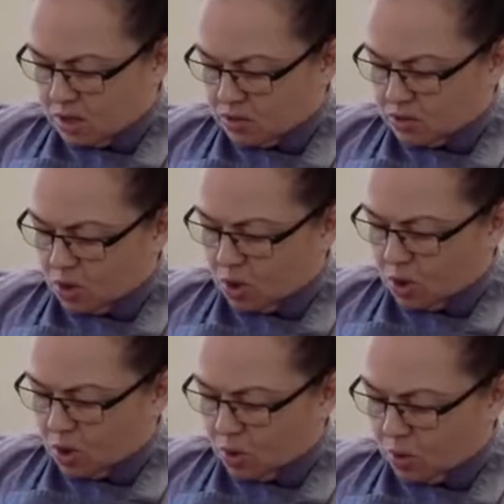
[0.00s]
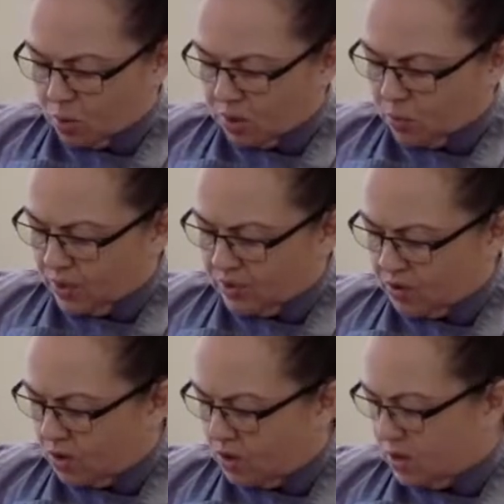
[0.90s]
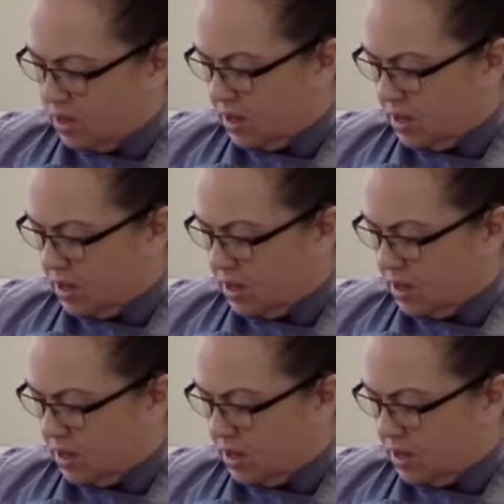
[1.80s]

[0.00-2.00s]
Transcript: So the reason